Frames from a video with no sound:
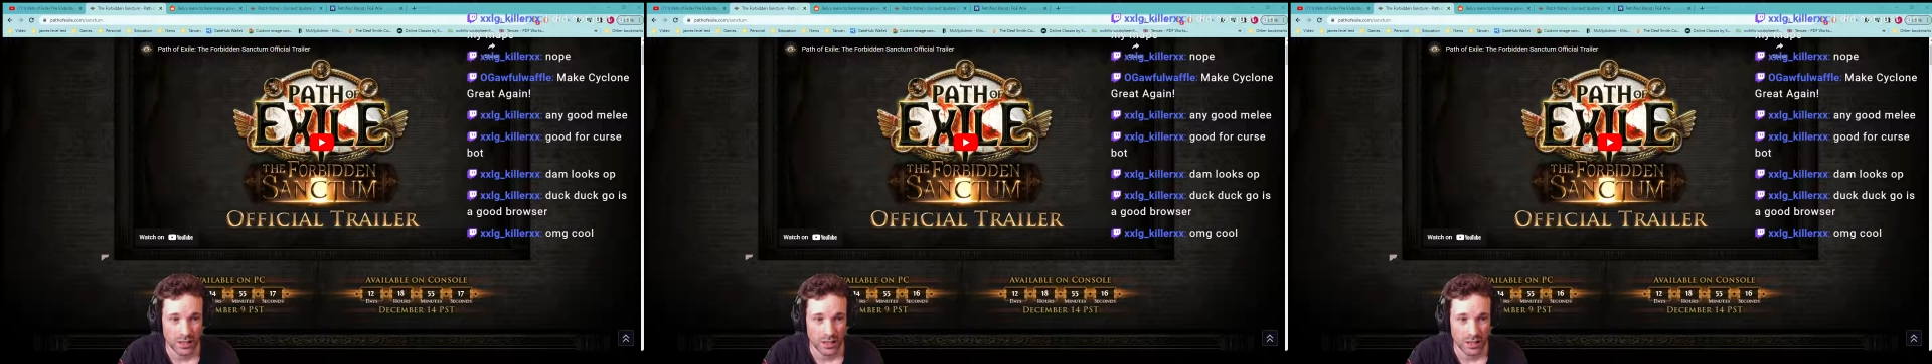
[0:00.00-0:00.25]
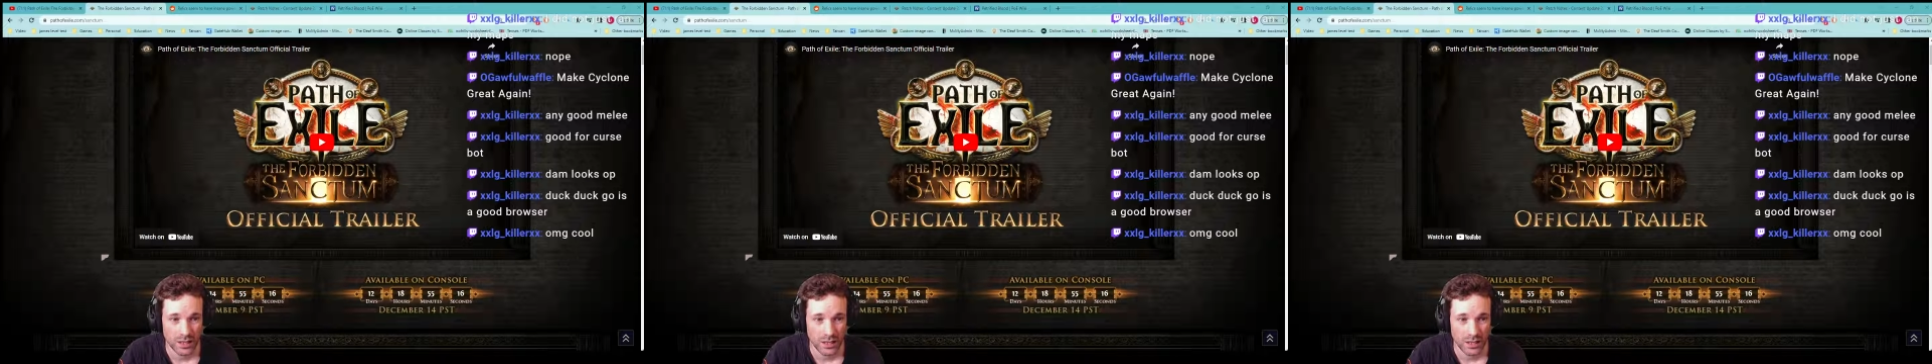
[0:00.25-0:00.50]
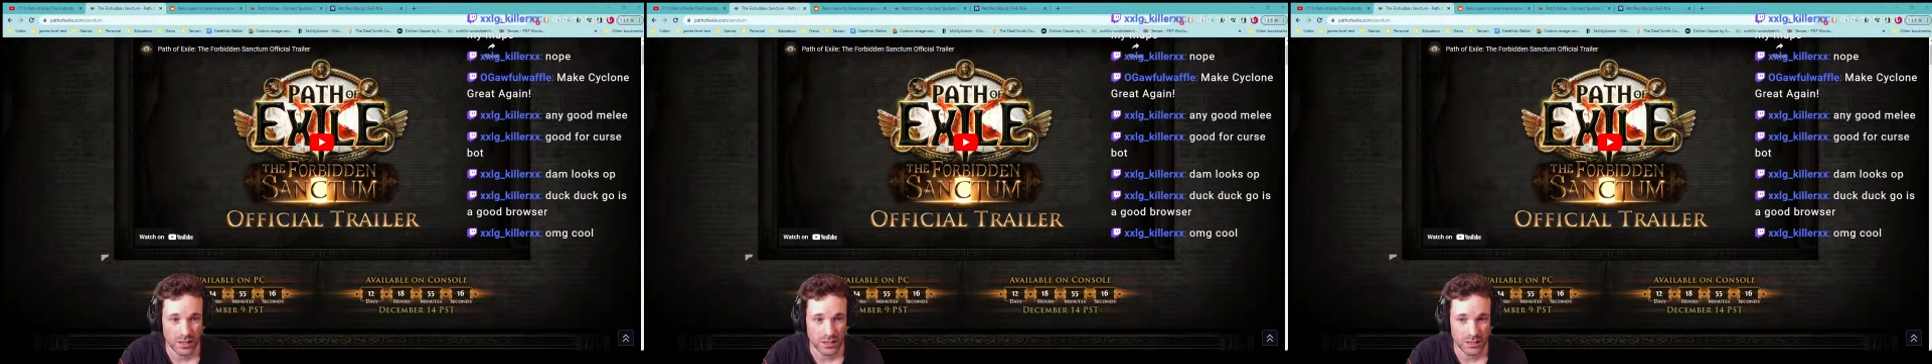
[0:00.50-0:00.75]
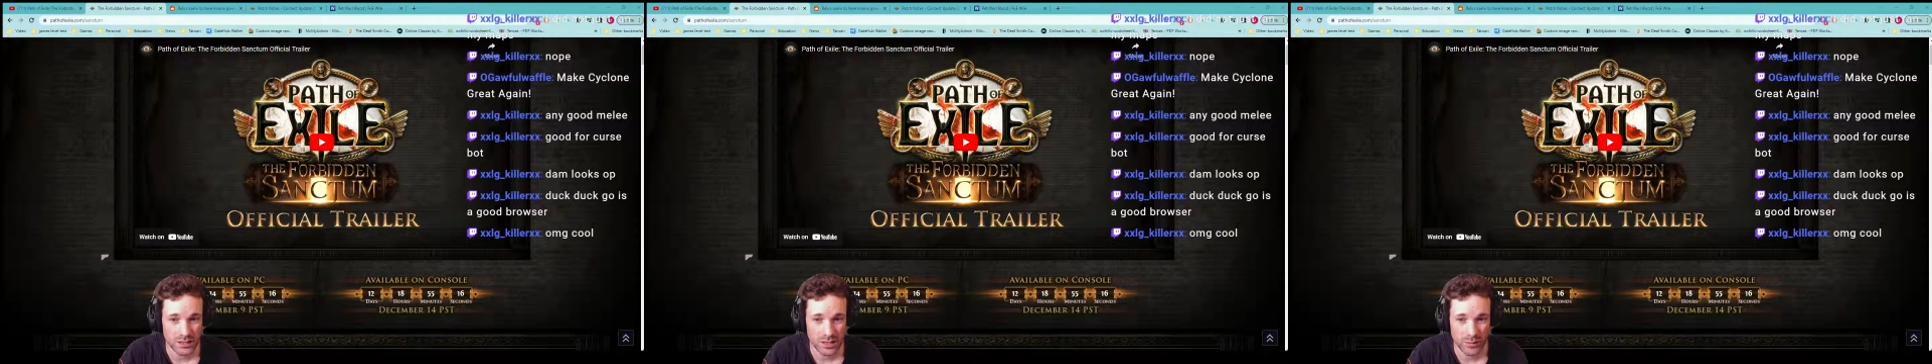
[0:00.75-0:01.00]
Yeah,
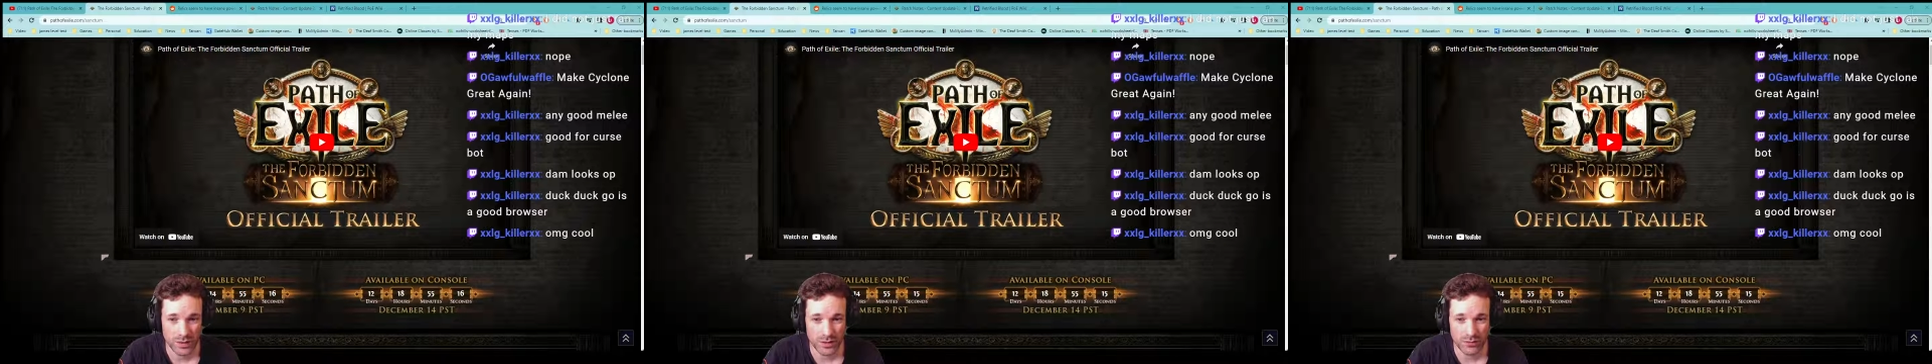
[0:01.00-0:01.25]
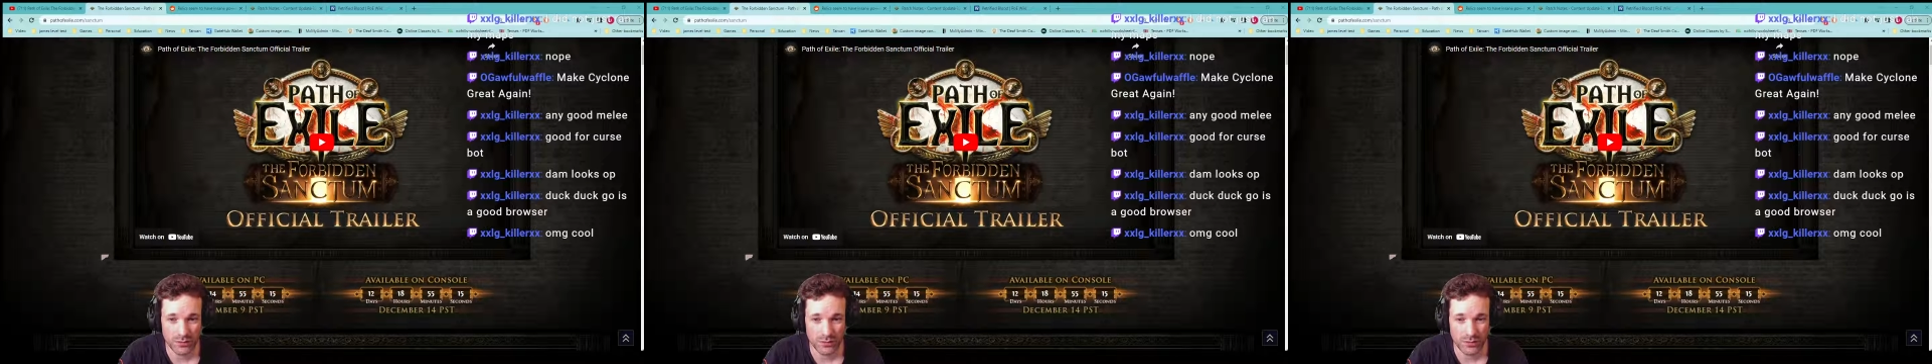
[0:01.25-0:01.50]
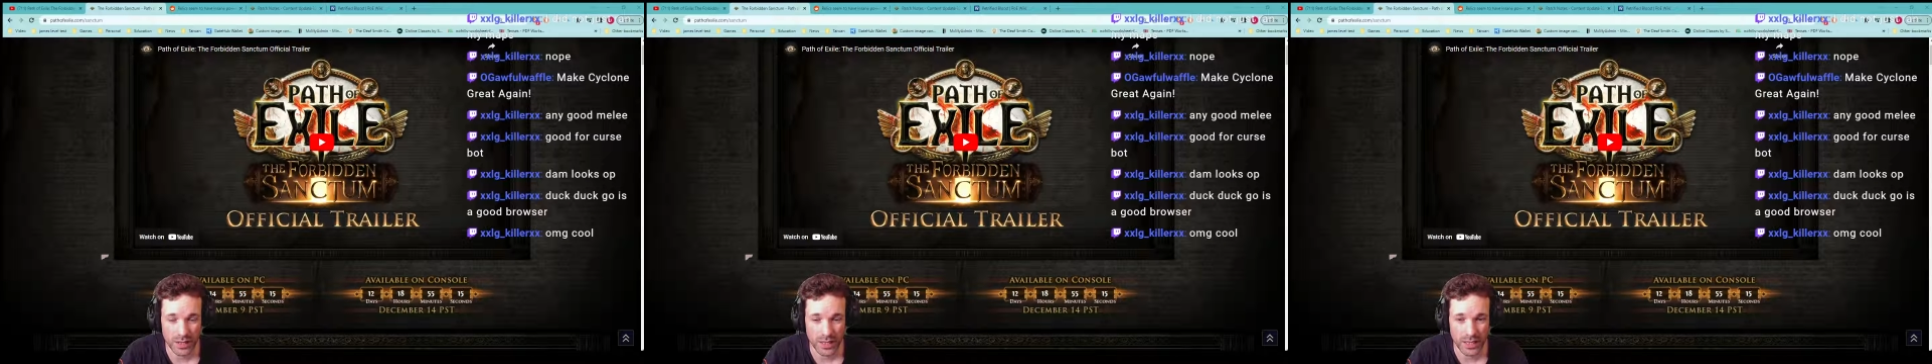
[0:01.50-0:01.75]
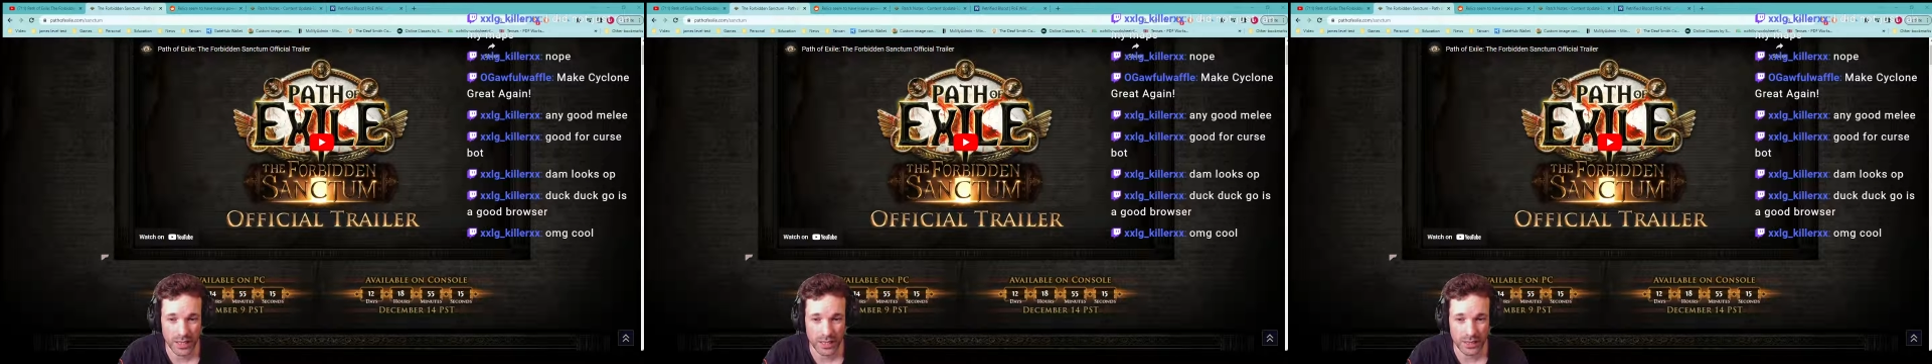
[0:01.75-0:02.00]
that's going to be
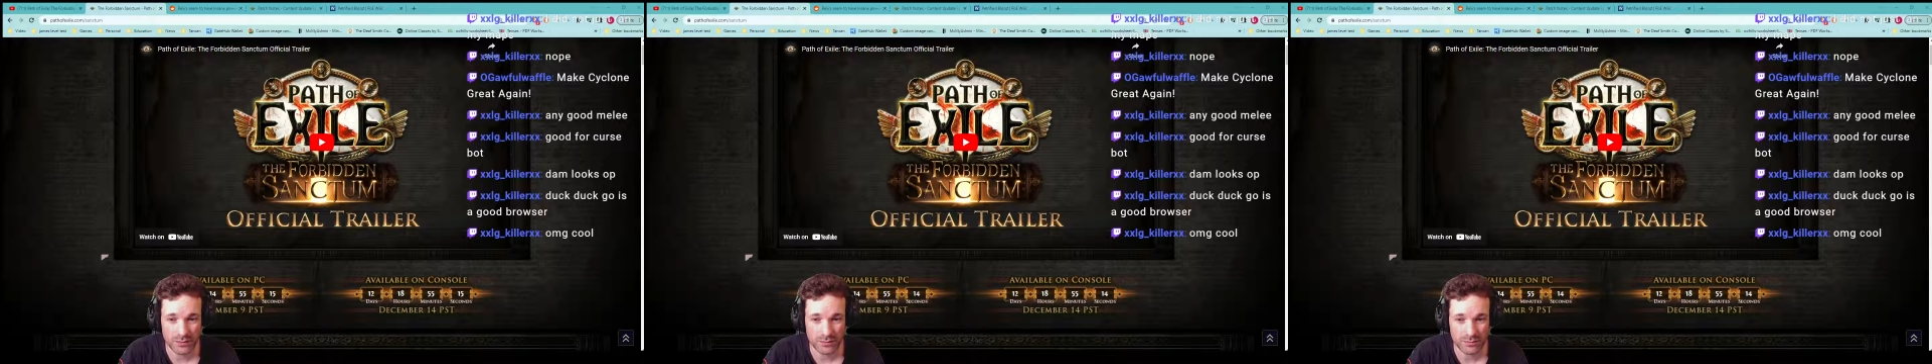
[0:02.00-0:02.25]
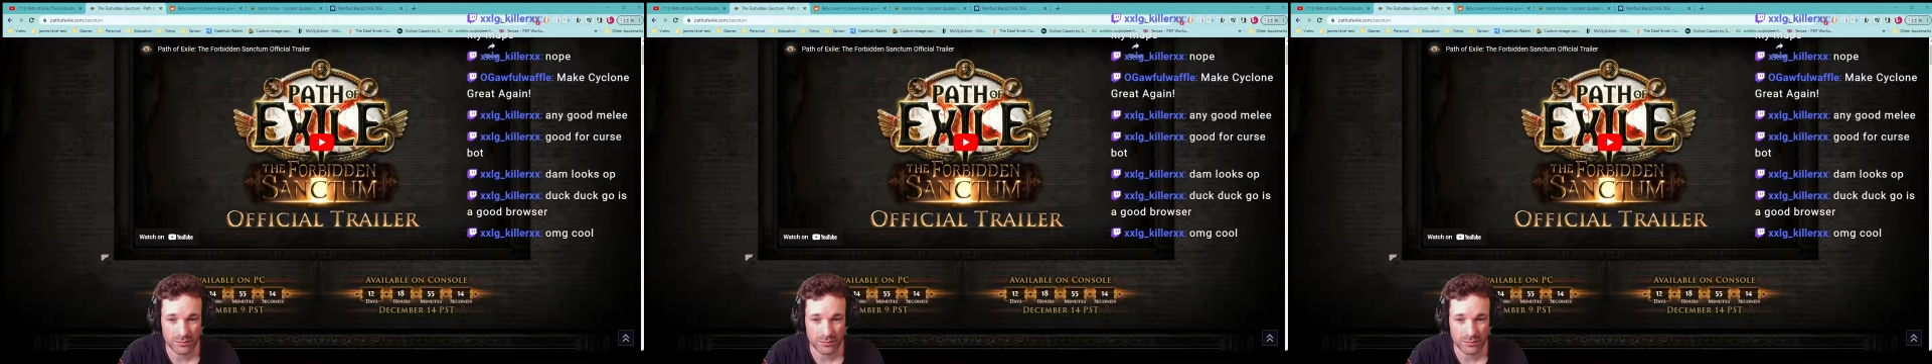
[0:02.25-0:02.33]
Friday.